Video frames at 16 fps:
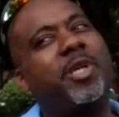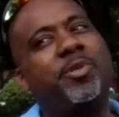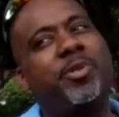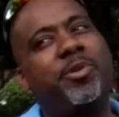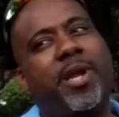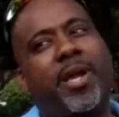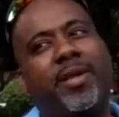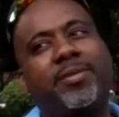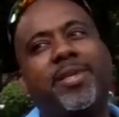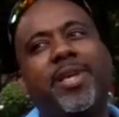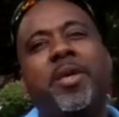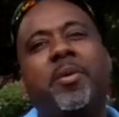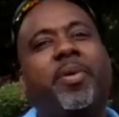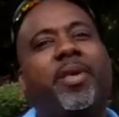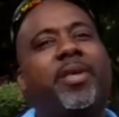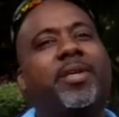don't do that
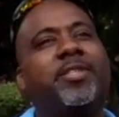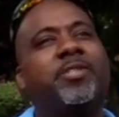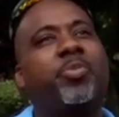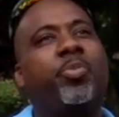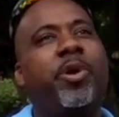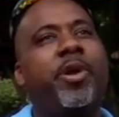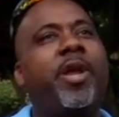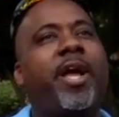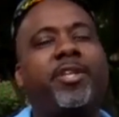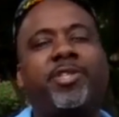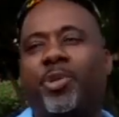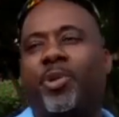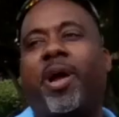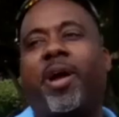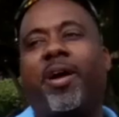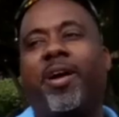because we're not
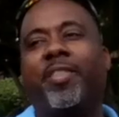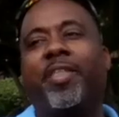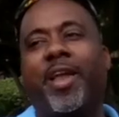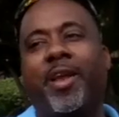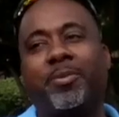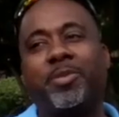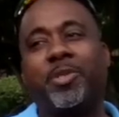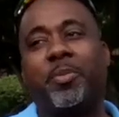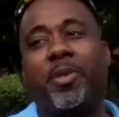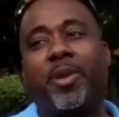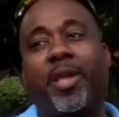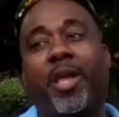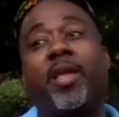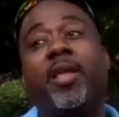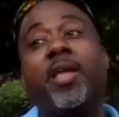sure how other animals communicate.